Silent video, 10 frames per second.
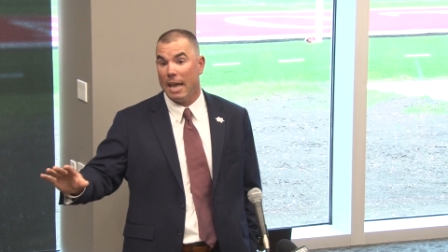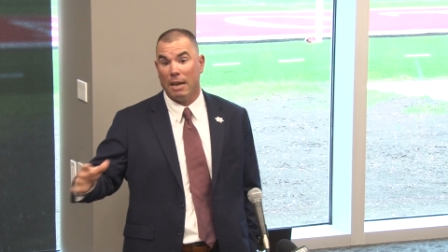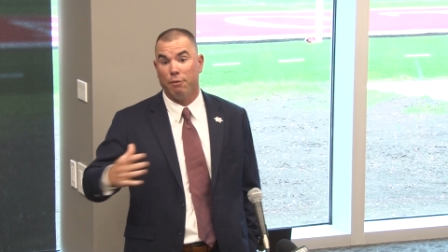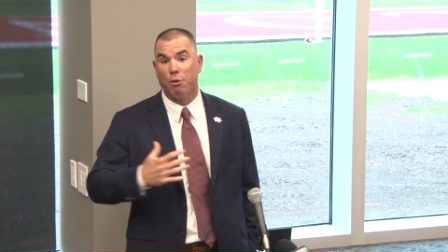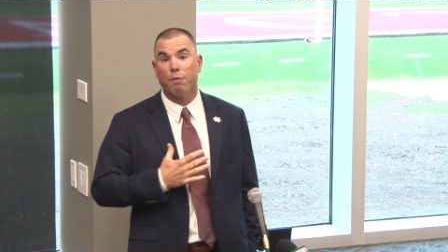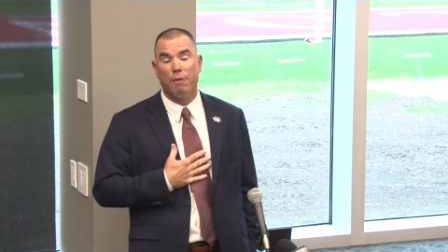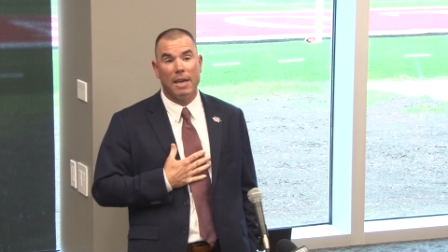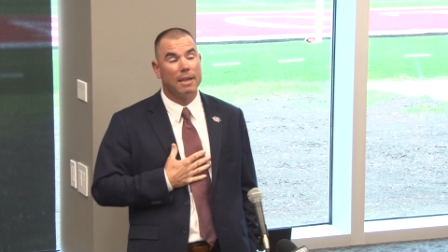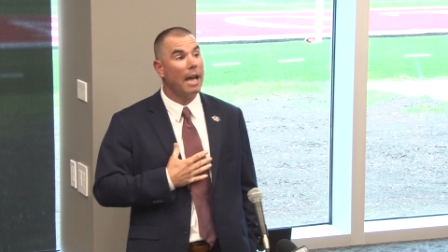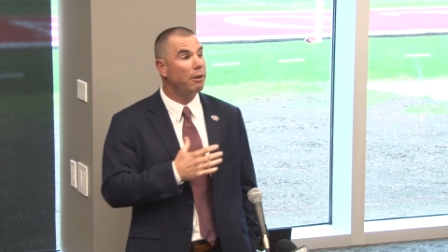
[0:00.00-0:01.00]
and if you're
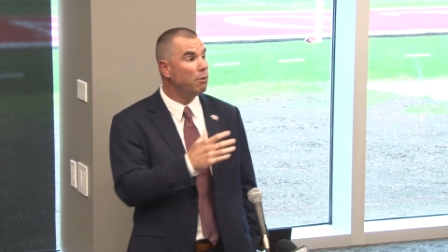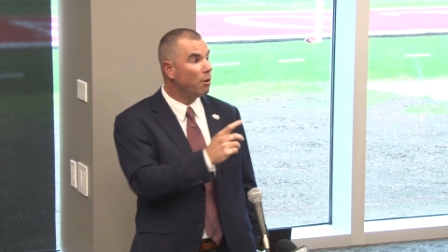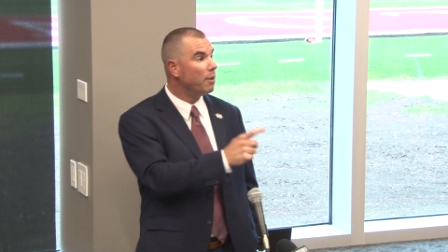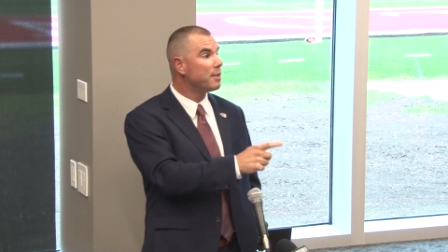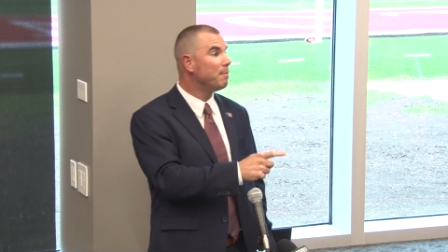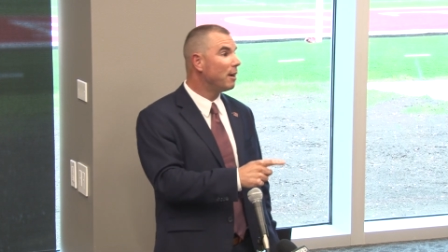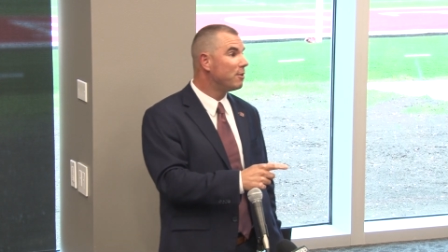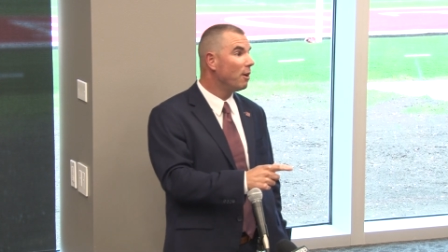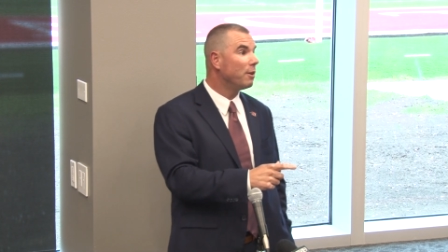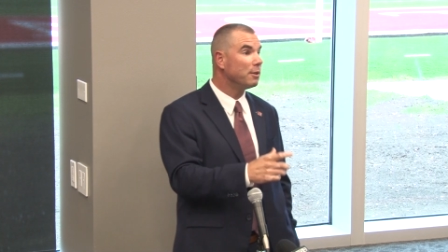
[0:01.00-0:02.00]
fake, I do know this
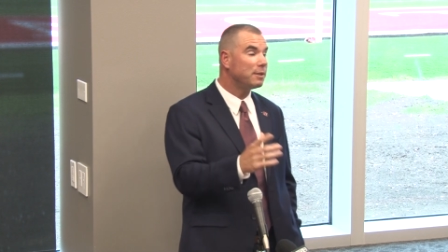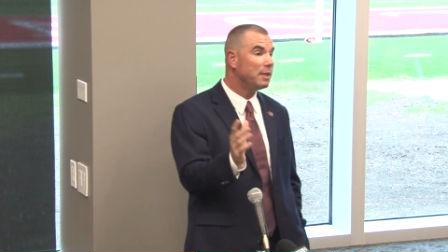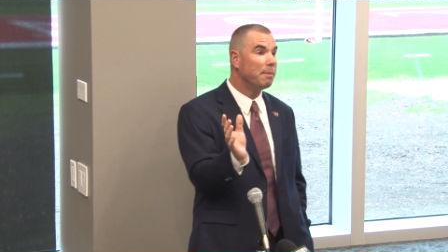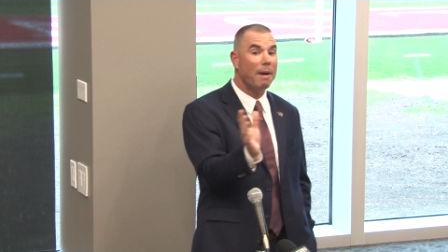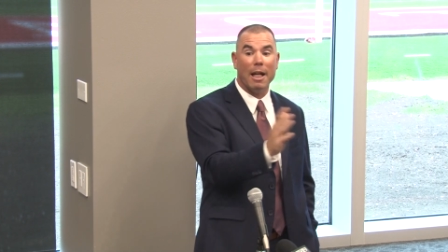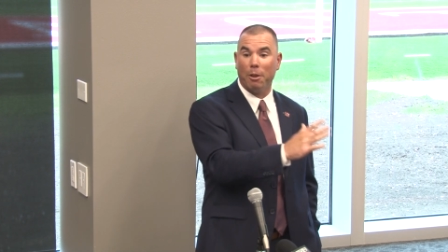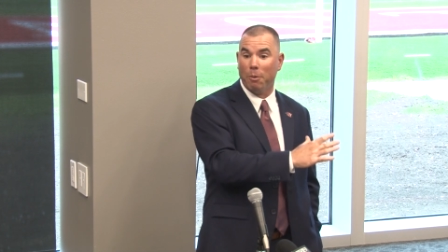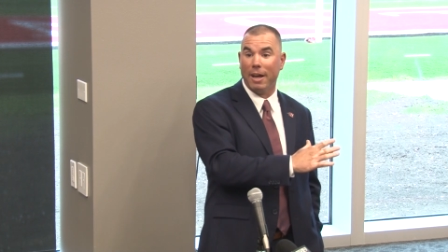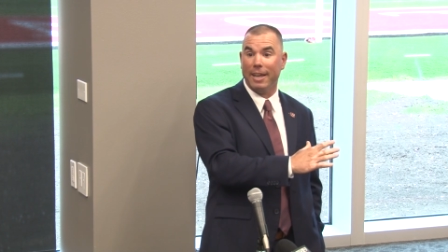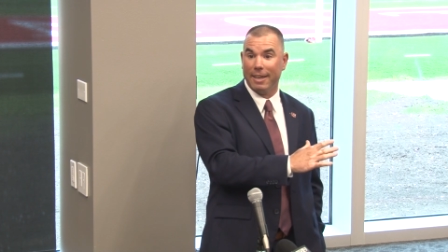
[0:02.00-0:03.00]
about y'all, you'll see you a mile
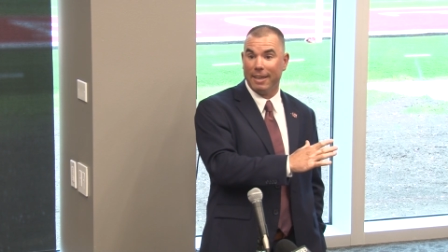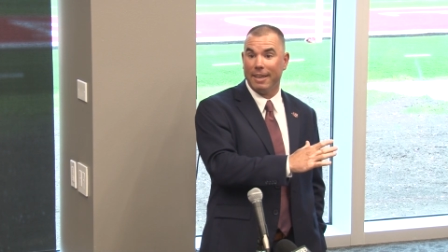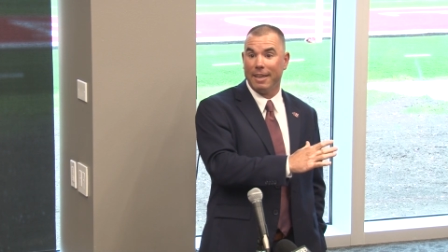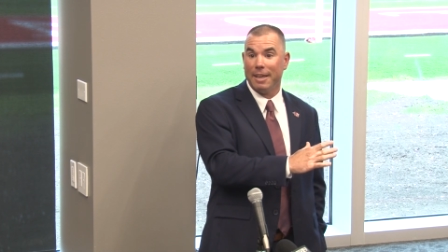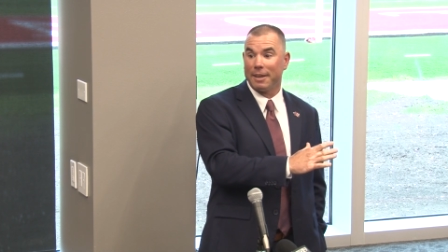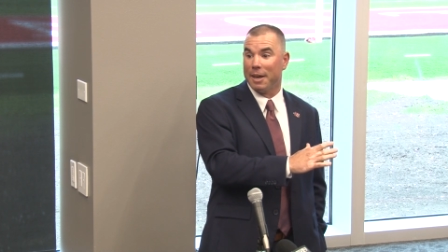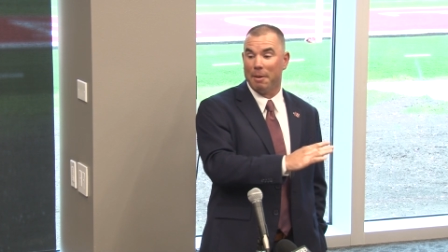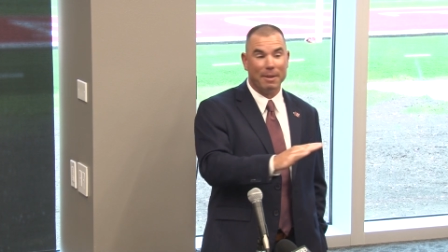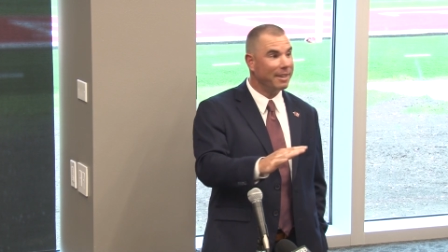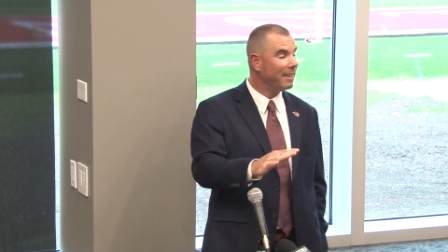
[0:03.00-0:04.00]
away
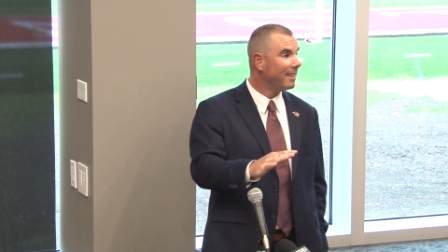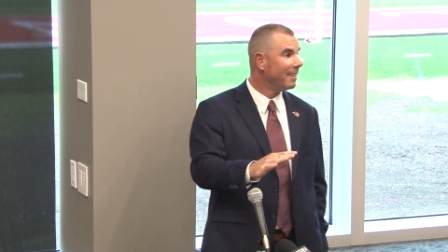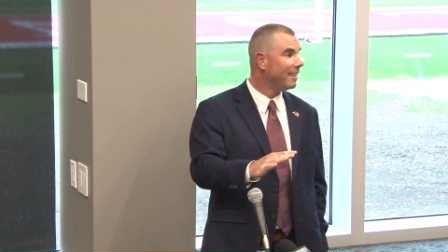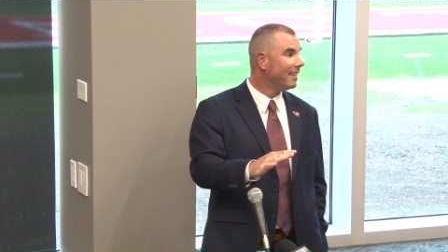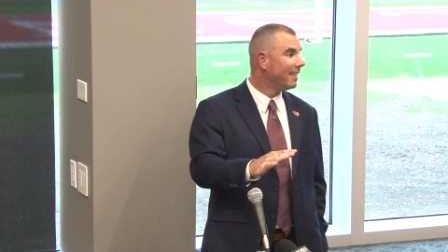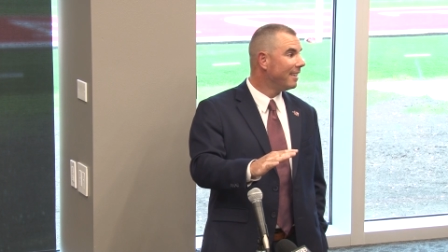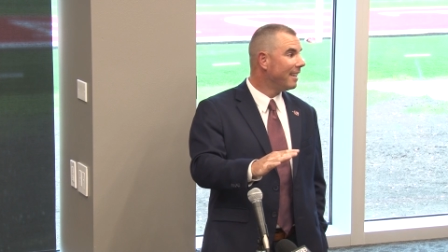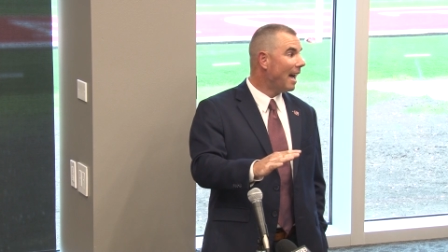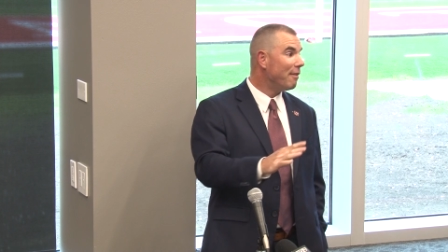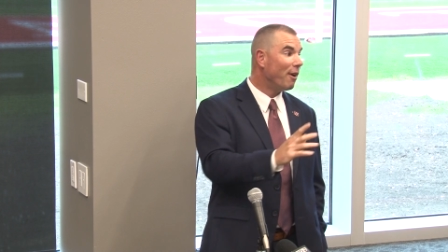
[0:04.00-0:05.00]
coming.
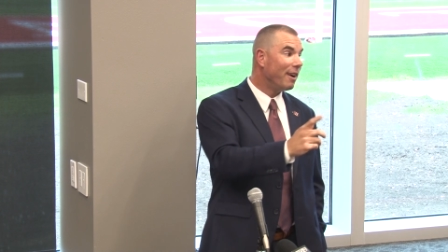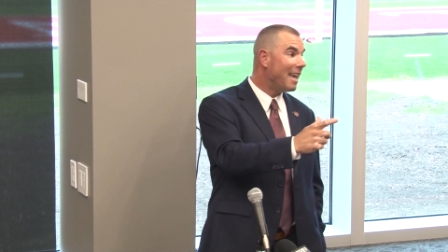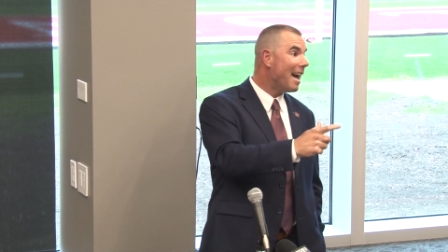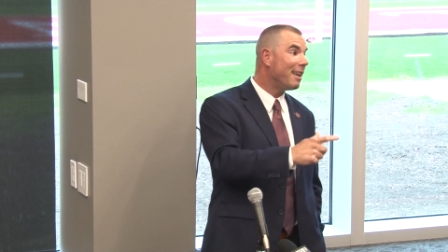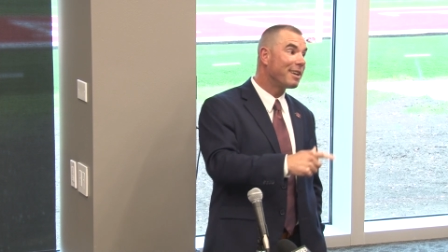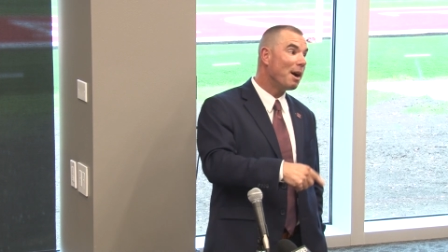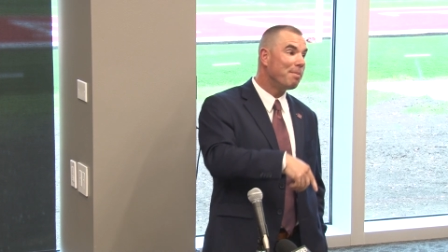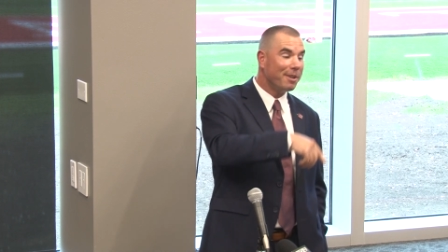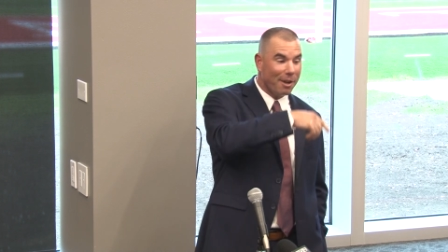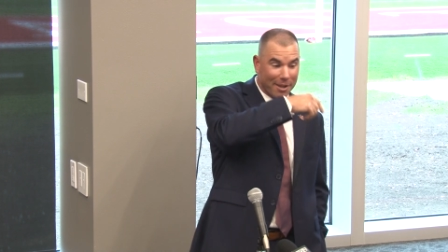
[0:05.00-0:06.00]
I've already had a
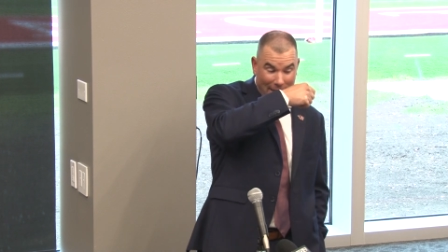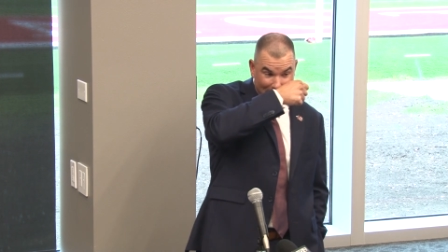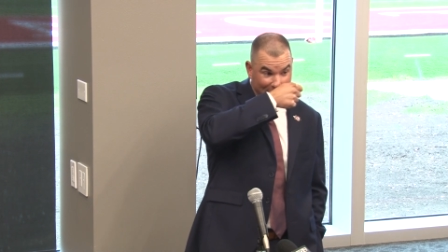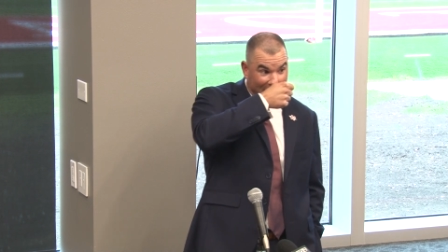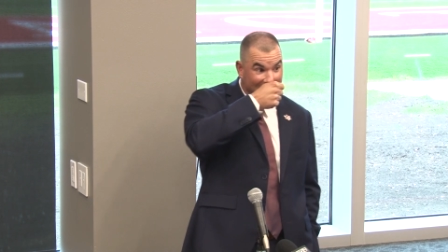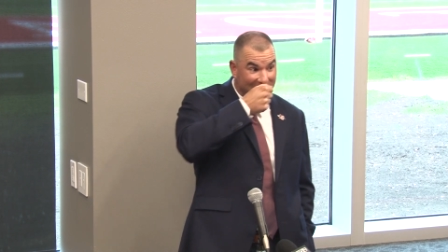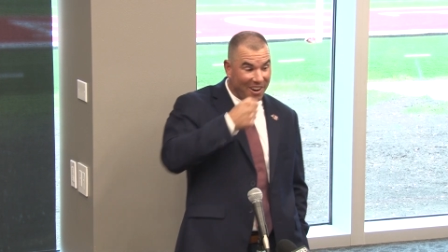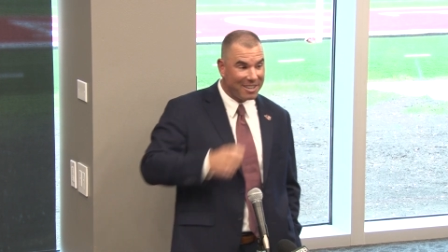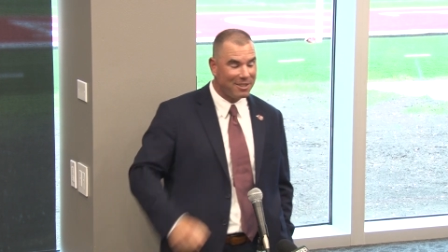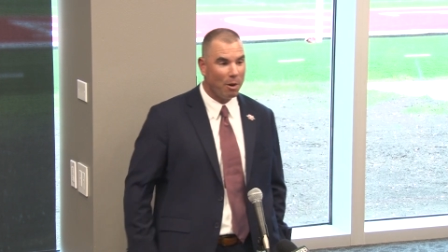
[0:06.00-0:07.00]
couple of y'all. You know who you
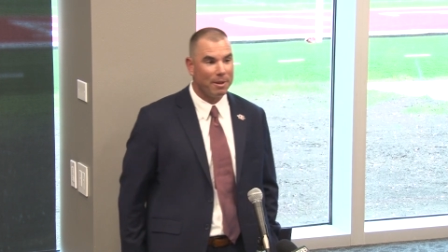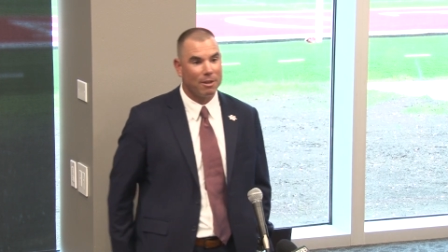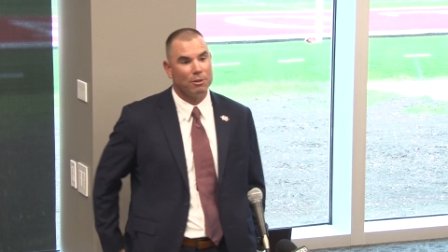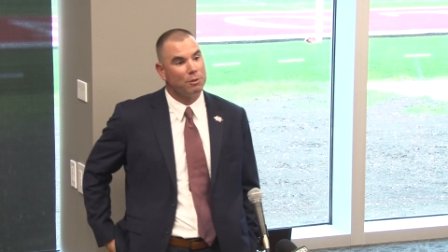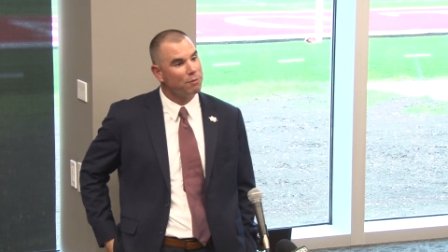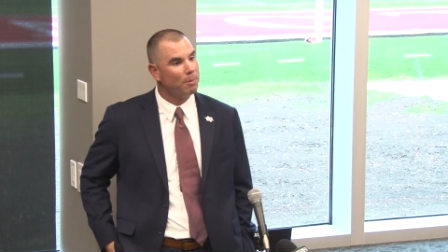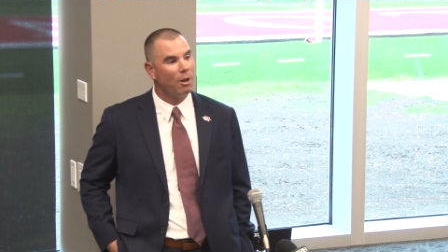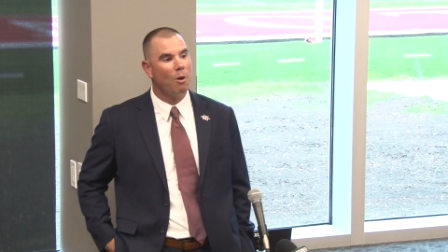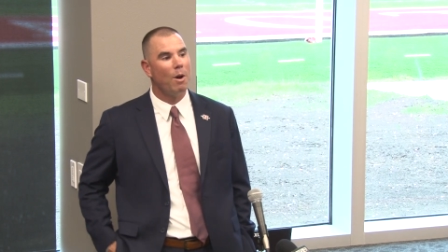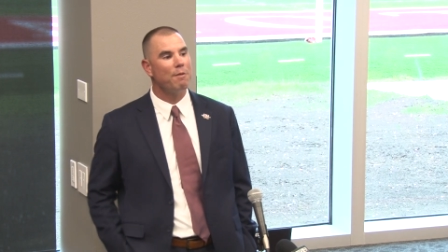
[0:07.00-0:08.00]
already told me, Coach, you're from a
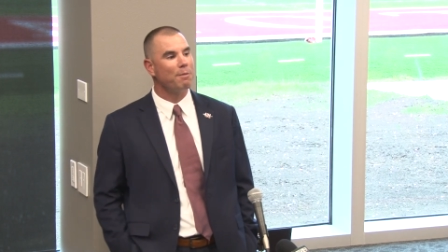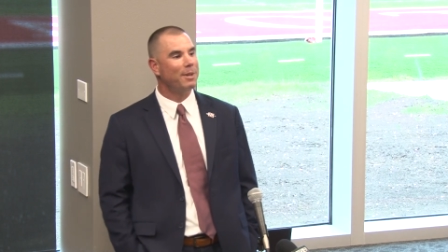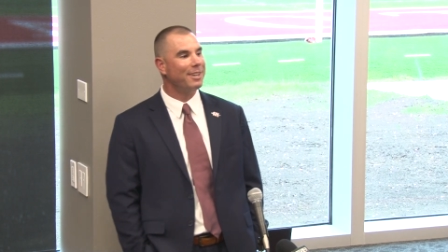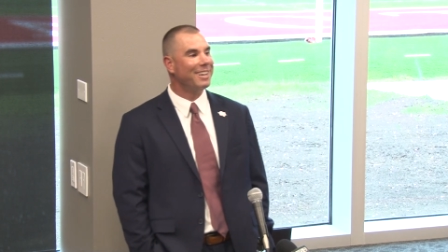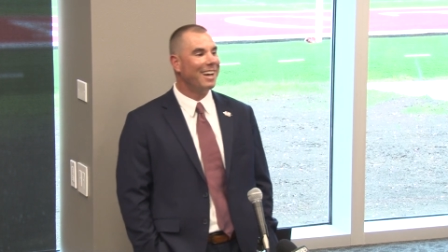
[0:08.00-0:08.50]
long way from here.